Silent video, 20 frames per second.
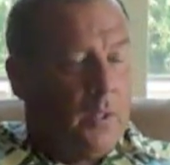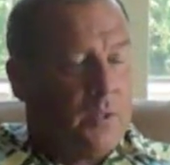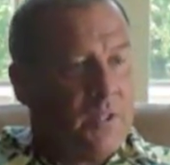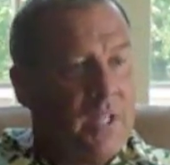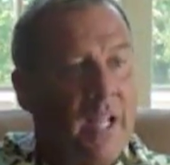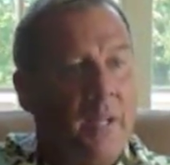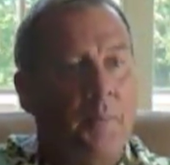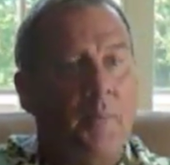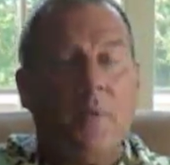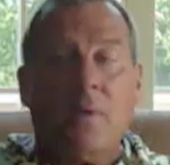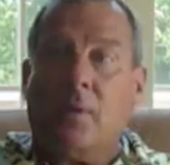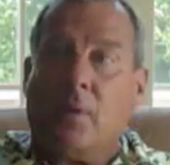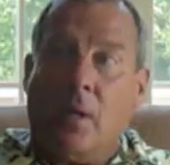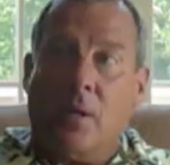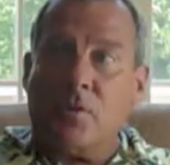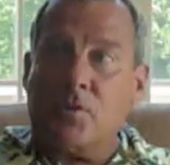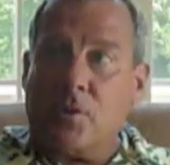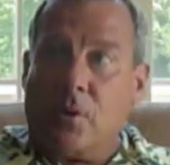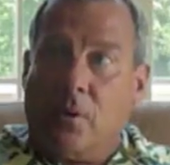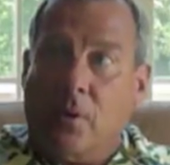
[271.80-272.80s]
Damian
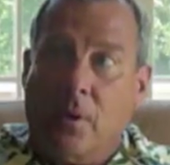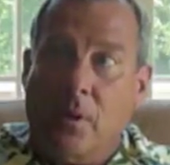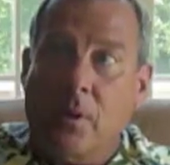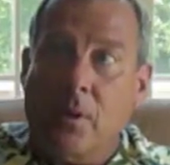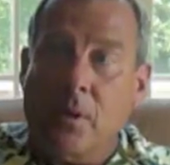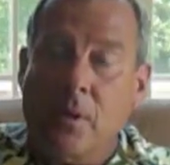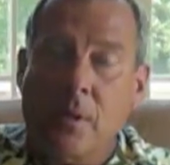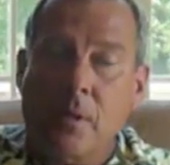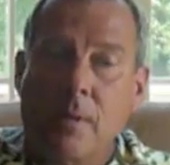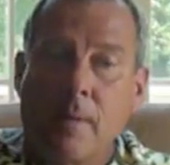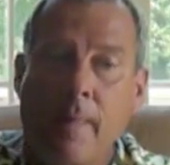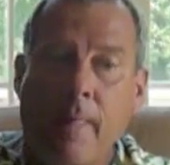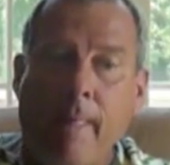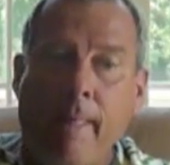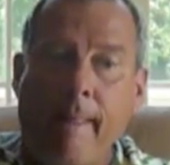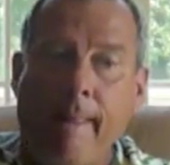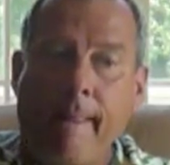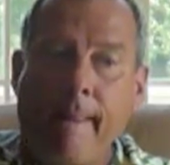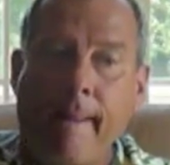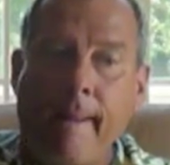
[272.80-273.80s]
Gunther,
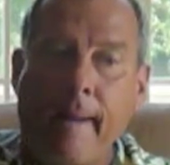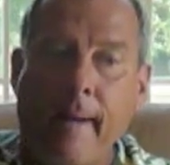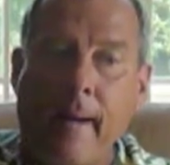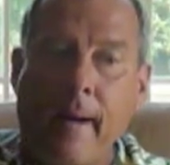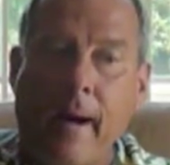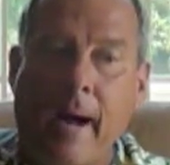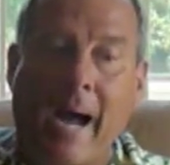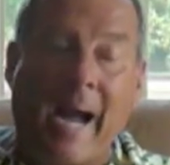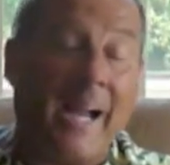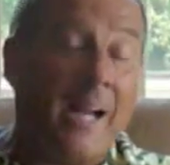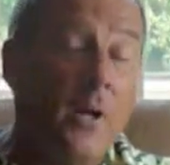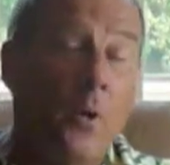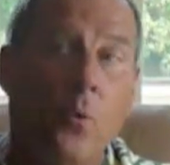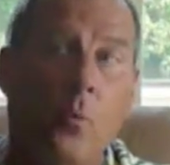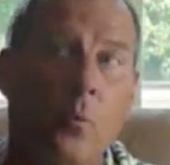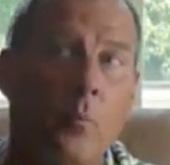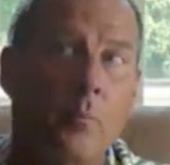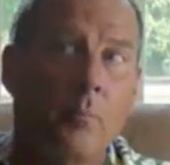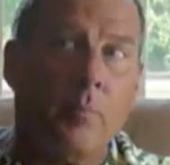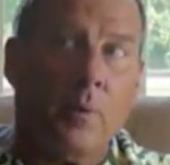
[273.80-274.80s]
I
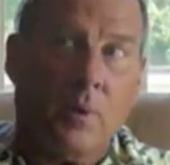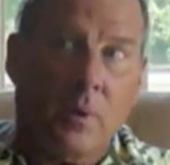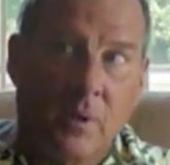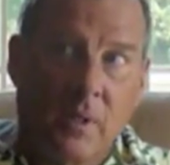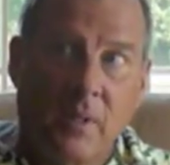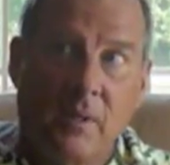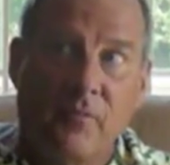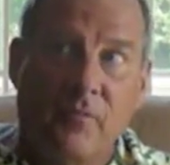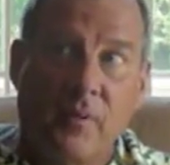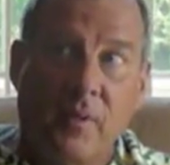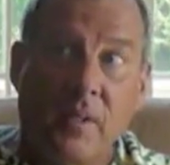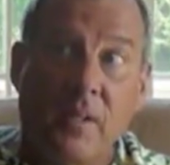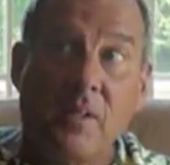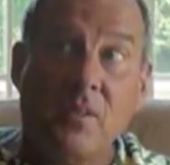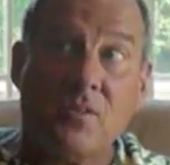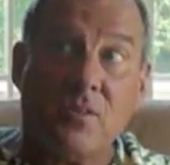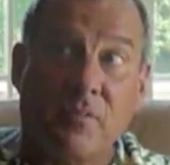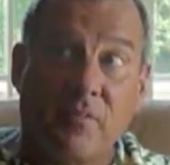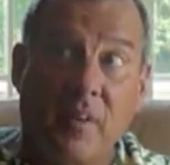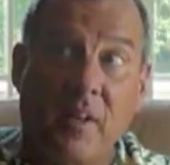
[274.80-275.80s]
don't believe
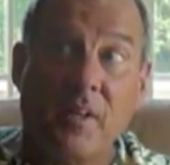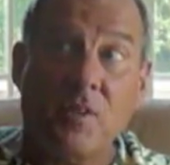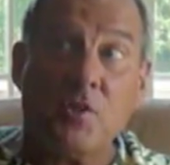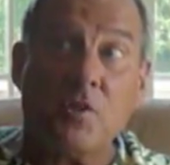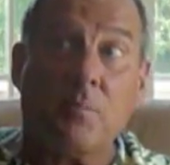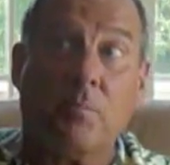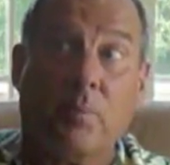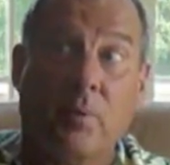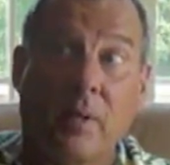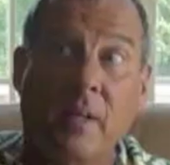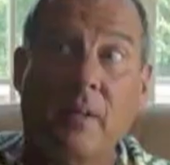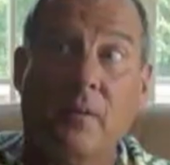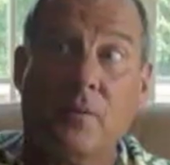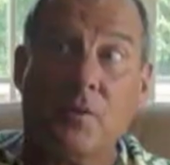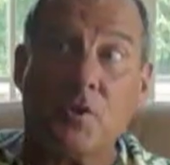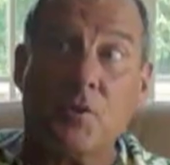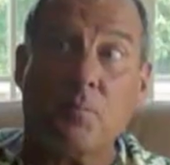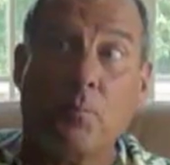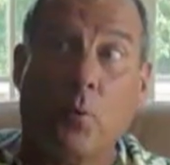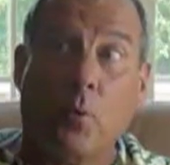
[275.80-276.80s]
he's of age to play in
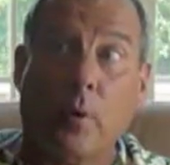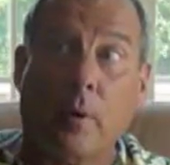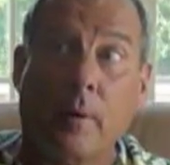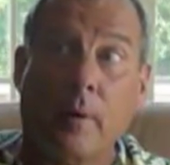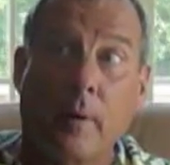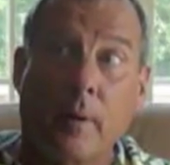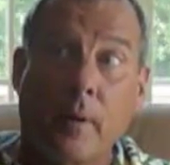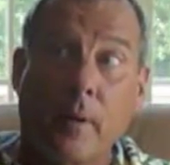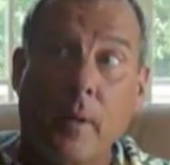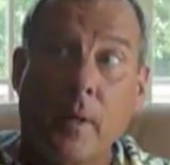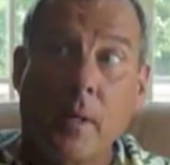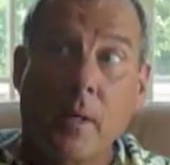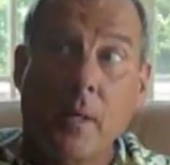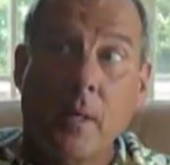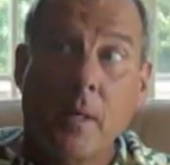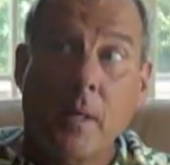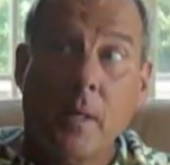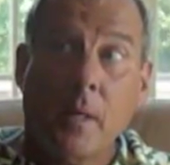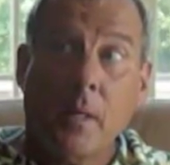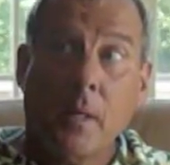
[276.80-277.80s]
the sport.
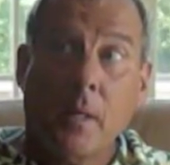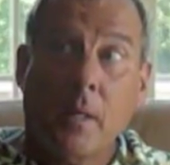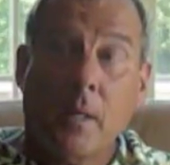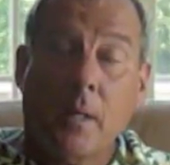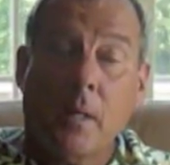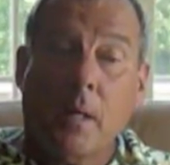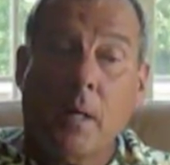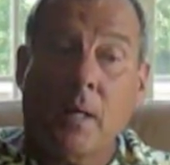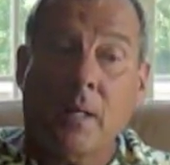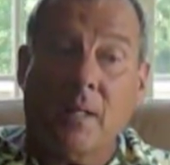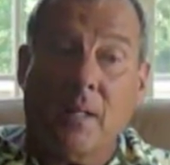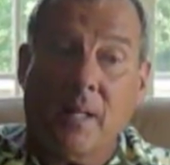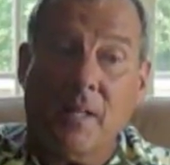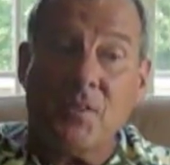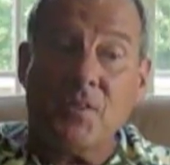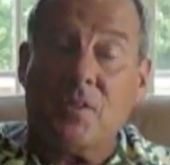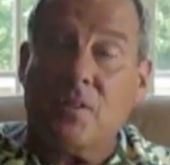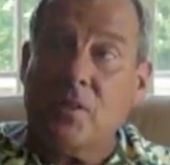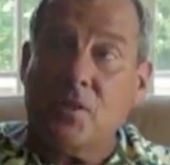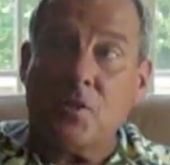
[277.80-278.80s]

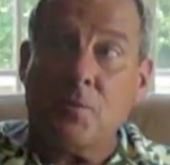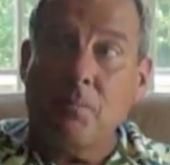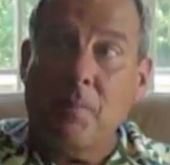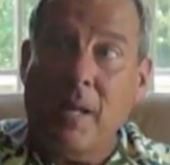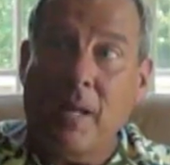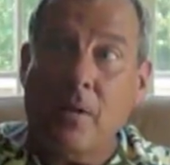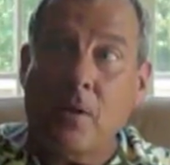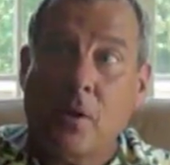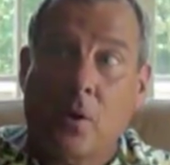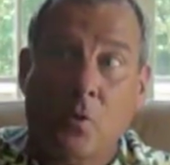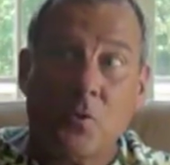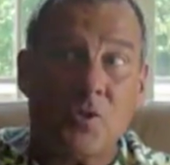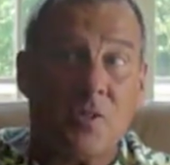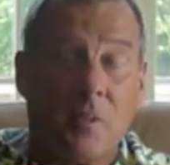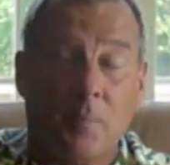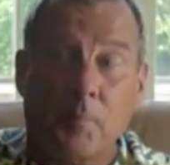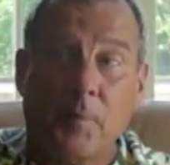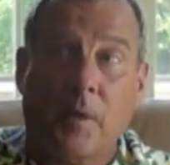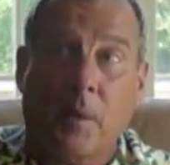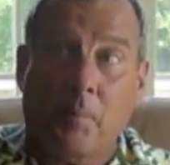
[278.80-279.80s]
Unless this man knows
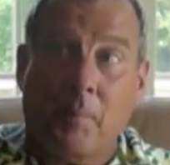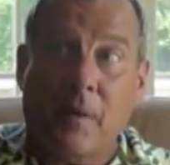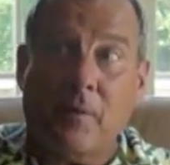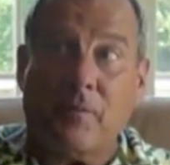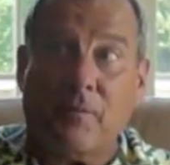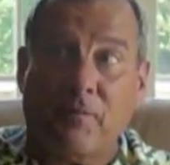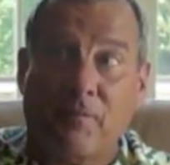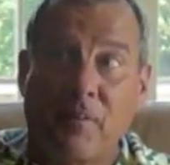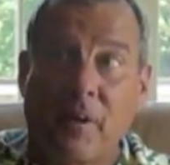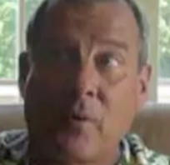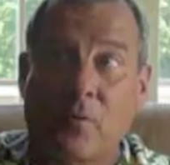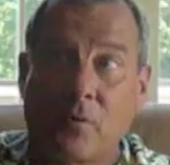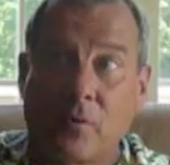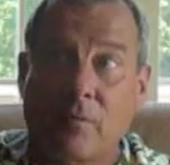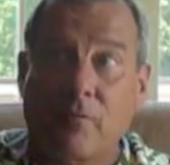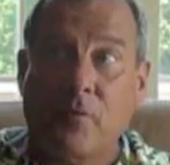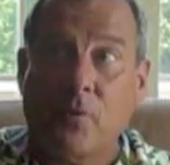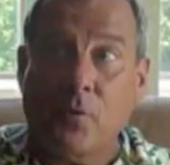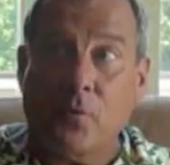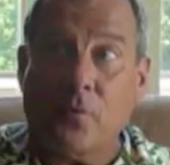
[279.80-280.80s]
something about the fountain
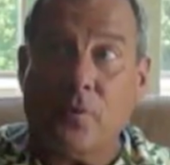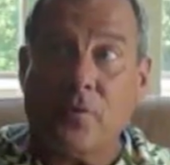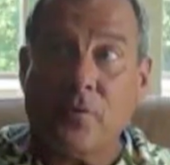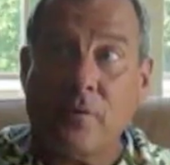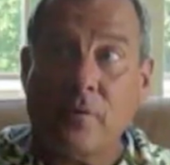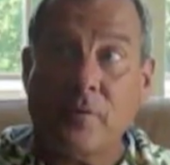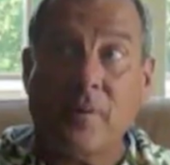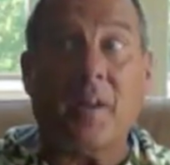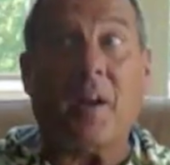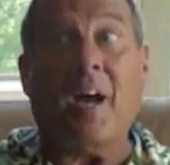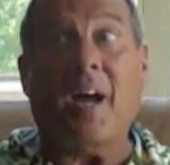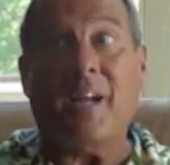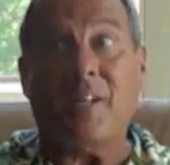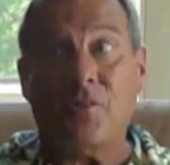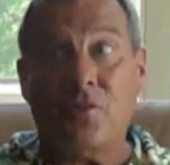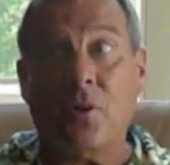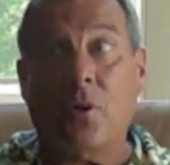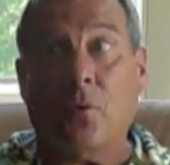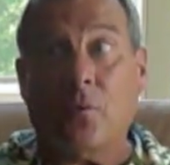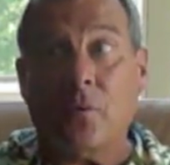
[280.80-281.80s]
of youth that I
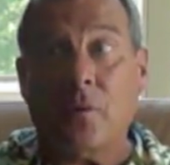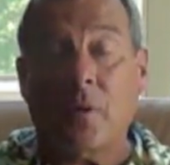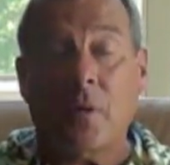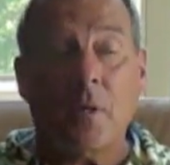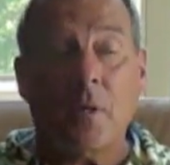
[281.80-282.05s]
don't.